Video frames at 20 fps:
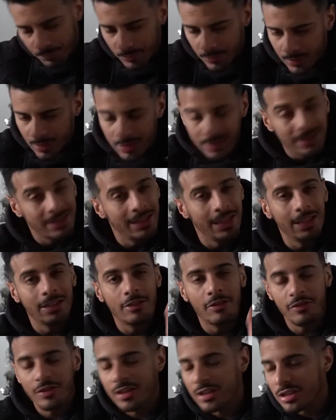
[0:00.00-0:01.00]
to seeing the
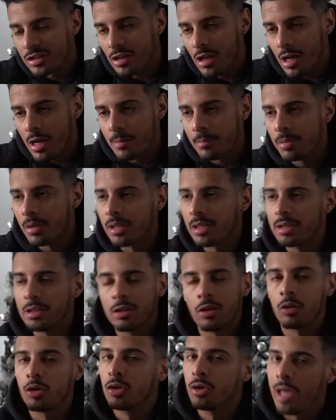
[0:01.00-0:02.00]
finish line, but you
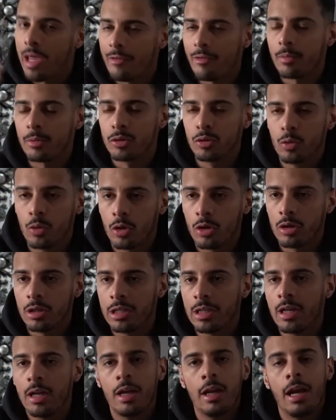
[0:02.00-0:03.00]
know, you gave up too
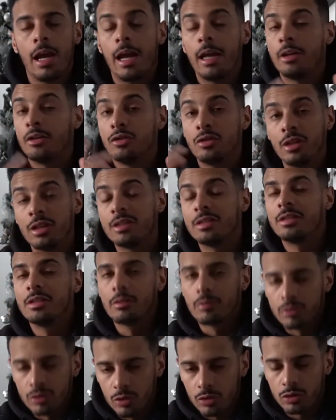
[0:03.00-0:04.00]
early and you didn't see the
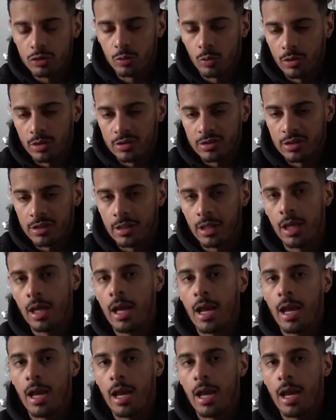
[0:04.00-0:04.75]
results you want to see.